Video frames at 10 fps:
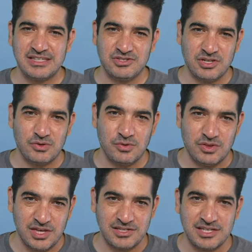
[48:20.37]
So
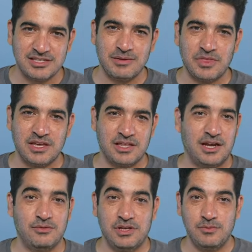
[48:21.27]
this is something that I
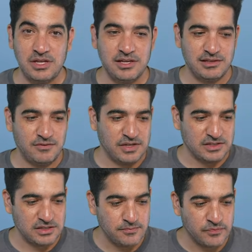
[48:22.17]
would immediately
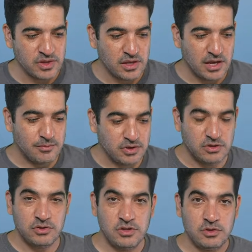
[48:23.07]
fix.
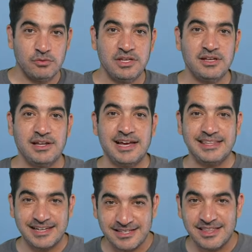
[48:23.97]
You don't need to lie.
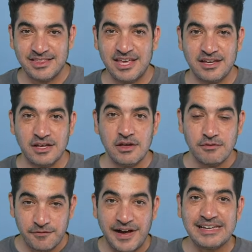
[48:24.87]
That's the thing.
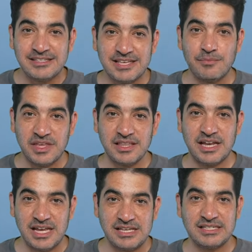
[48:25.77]
Find something that
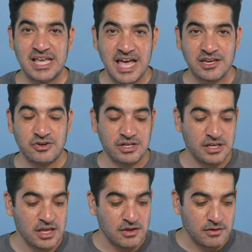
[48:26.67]
is accurate.
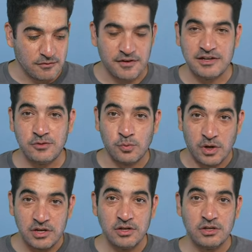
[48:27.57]
Find
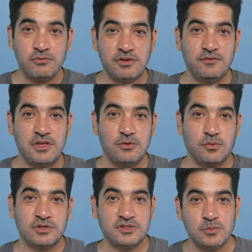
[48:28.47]
one good review where
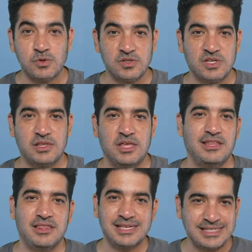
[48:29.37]
someone said that
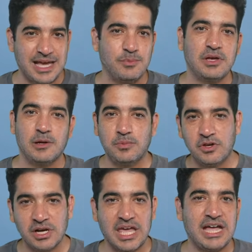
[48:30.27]
this app helped their
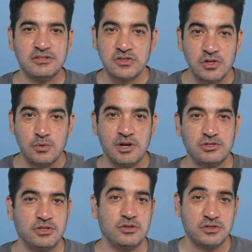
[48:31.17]
cat so much
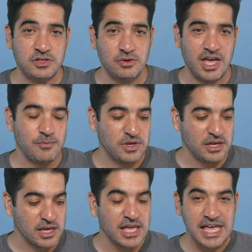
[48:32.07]
and they're so happy,
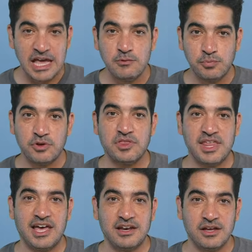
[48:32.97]
and put
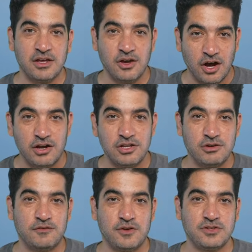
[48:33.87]
that on your
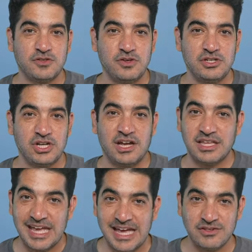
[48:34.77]
first screenshot
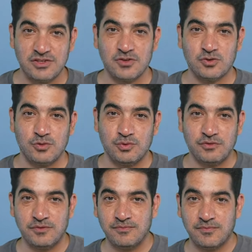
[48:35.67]
as social
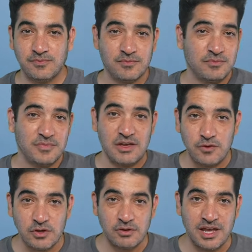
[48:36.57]
proof. If you
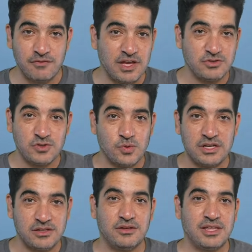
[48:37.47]
don't have that, just wait
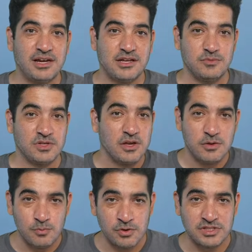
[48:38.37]
until that comes.
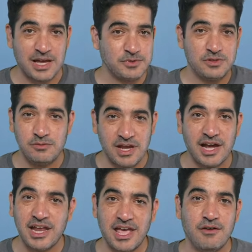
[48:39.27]
Most apps do not
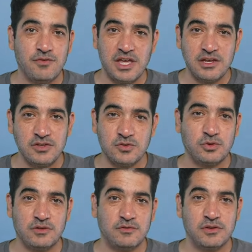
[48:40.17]
have any sort
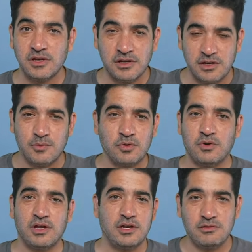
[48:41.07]
of number
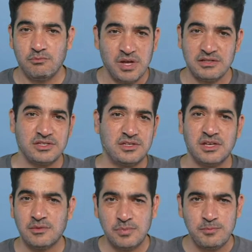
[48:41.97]
1, best,
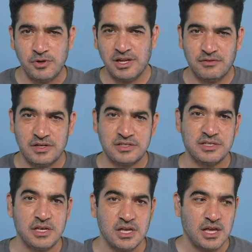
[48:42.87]
people love us.
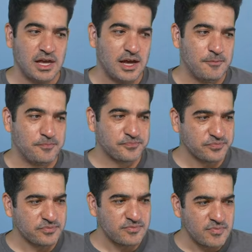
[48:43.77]

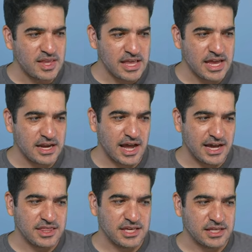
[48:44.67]
And I
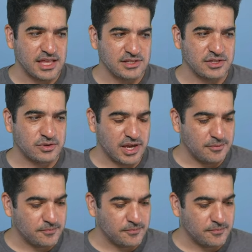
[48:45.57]
think that's okay.